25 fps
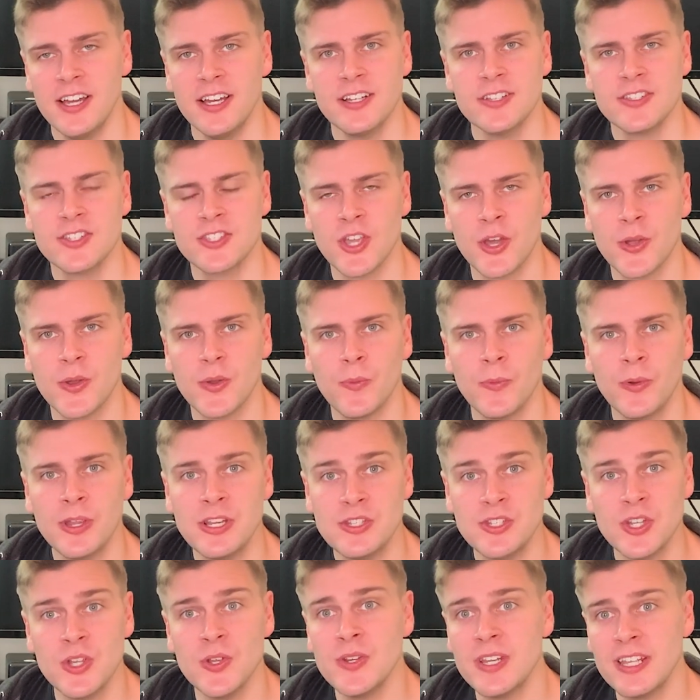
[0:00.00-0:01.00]
So we
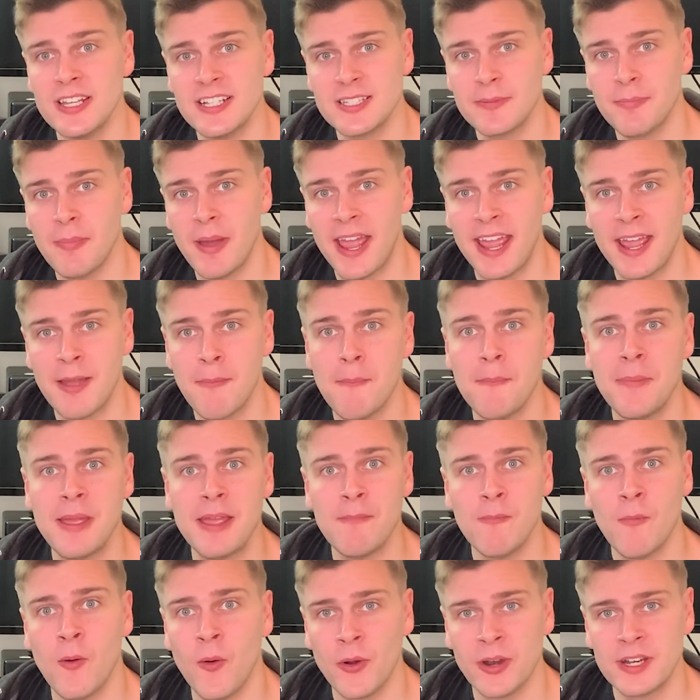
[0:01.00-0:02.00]
do need to pay a
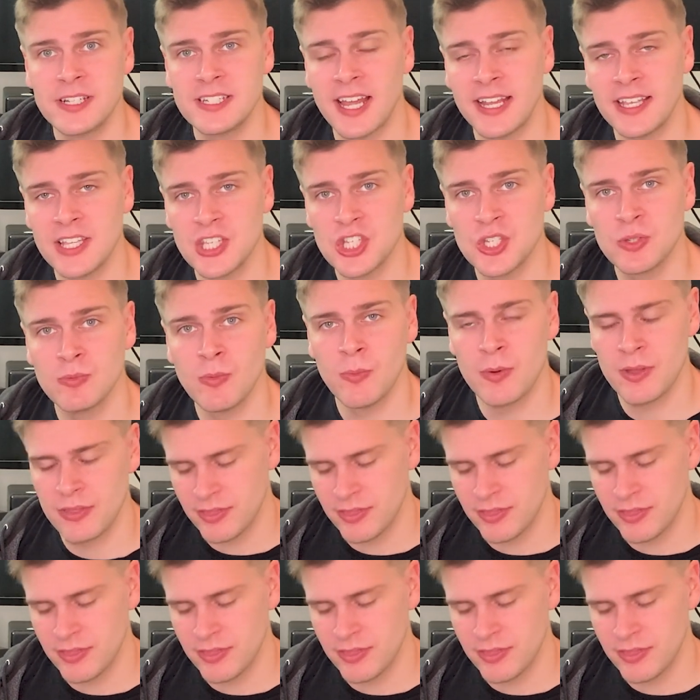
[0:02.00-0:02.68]
bit more attention when we